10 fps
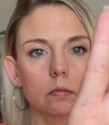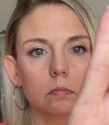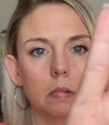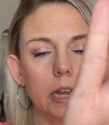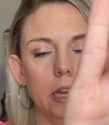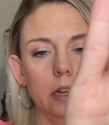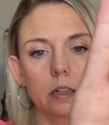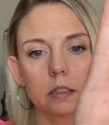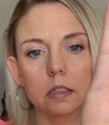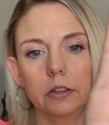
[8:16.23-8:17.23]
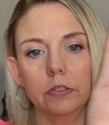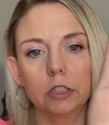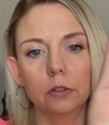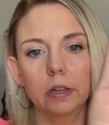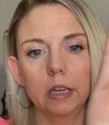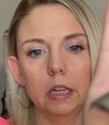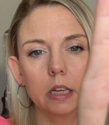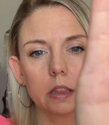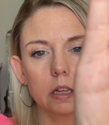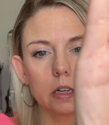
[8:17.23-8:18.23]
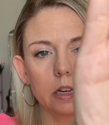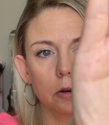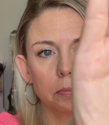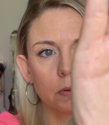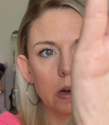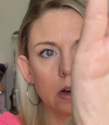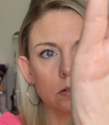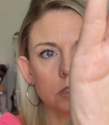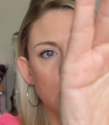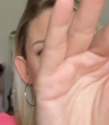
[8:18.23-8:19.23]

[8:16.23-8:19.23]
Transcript: my hand is even doing anything to help you out.